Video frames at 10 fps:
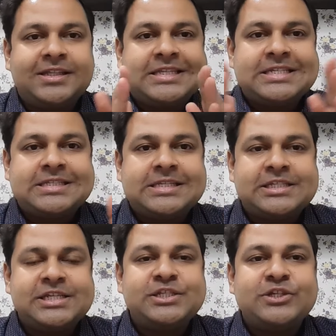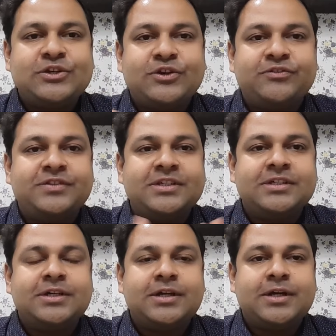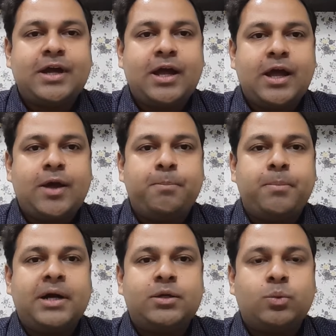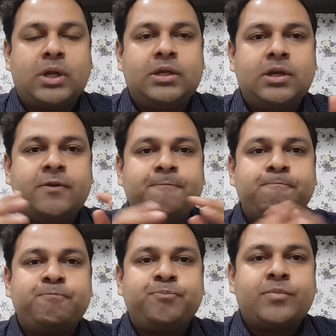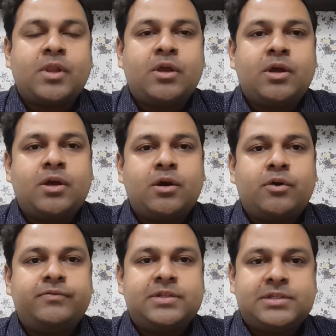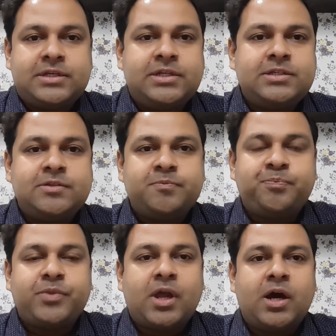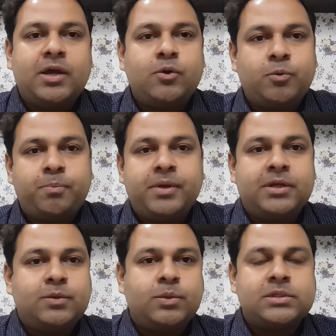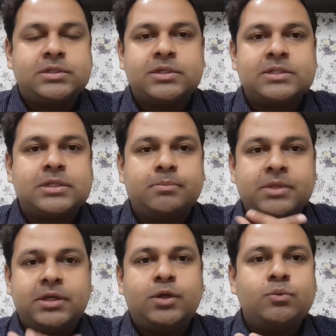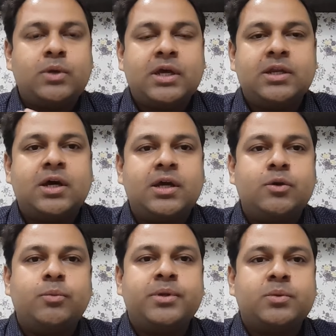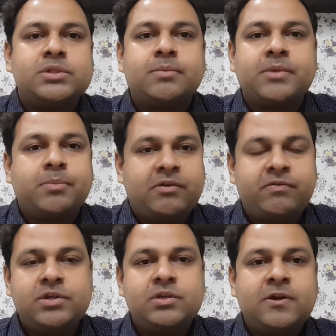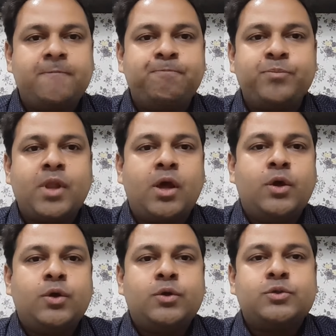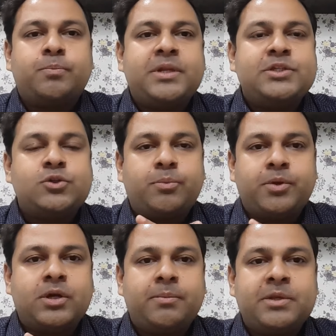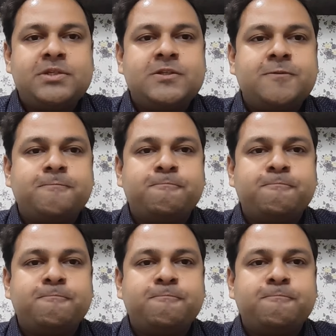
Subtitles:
This is the gist of the part 1 of this series. I hope it was something new and I hope it was something beneficial. So please drop your comments